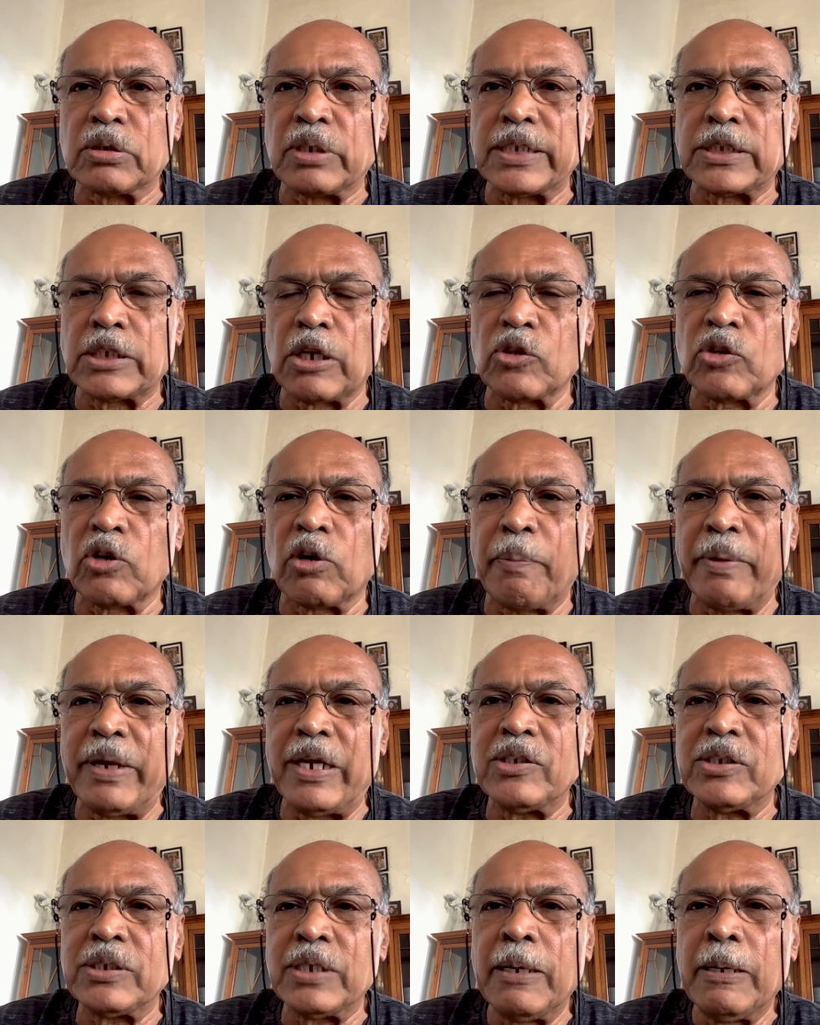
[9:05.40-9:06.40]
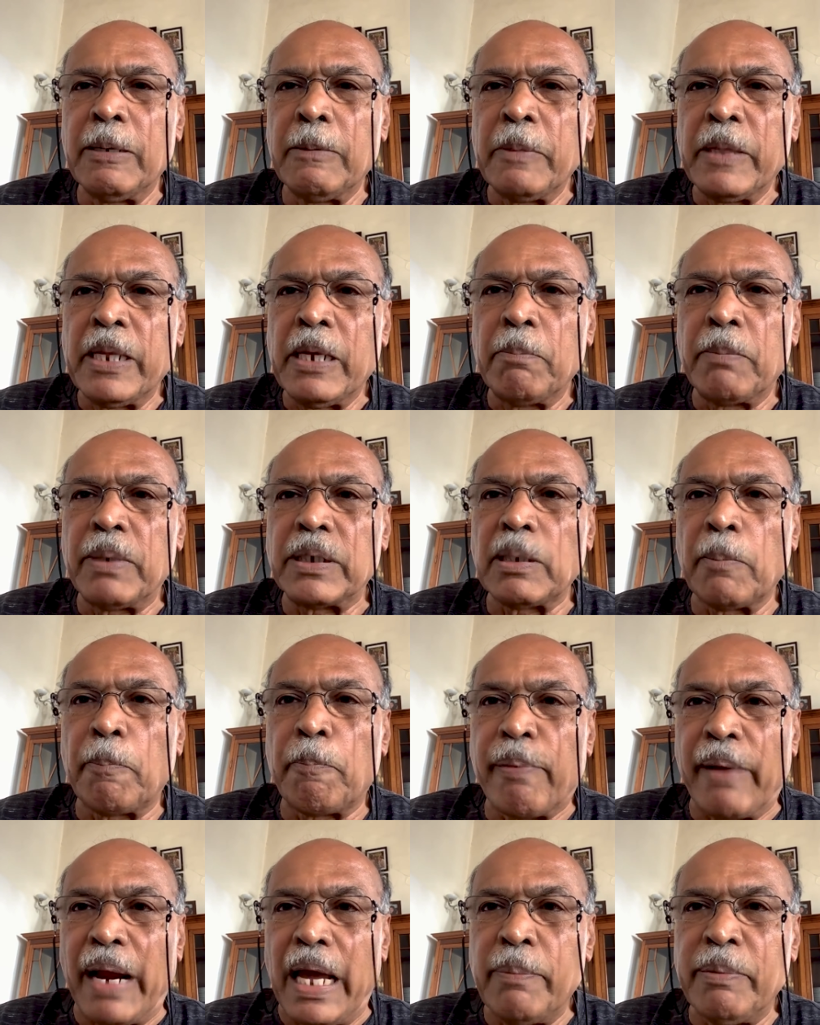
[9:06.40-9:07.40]
three thousand rupees, but the
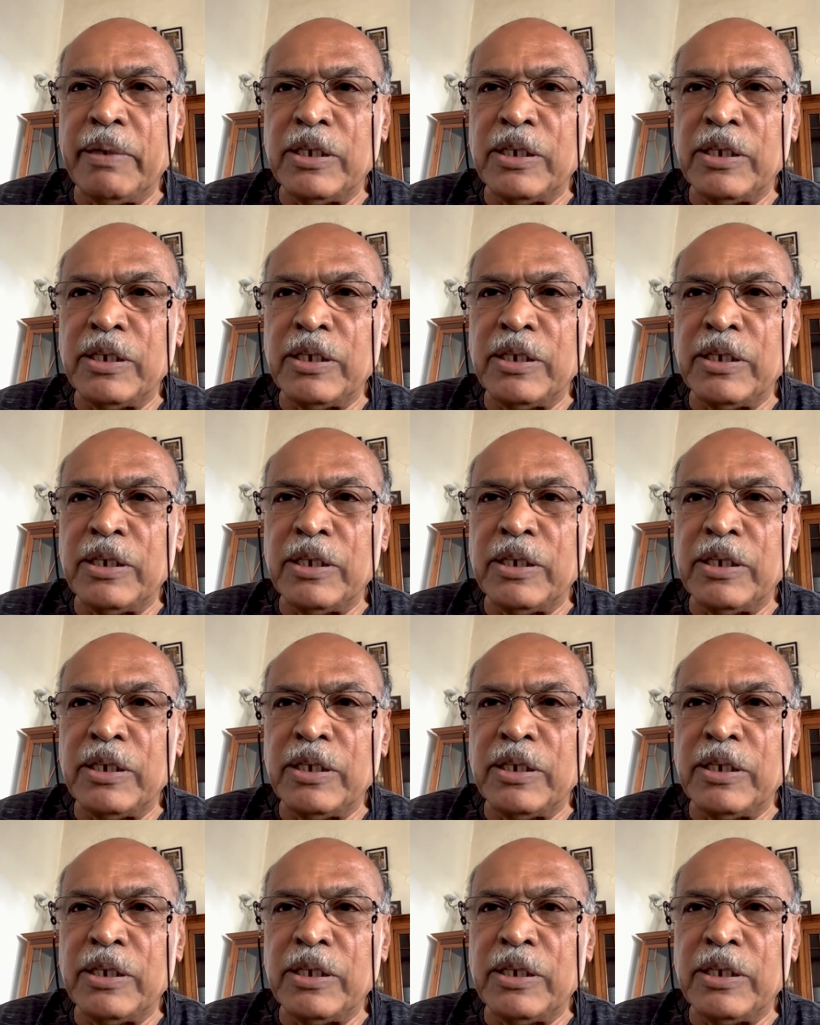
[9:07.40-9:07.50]
bribe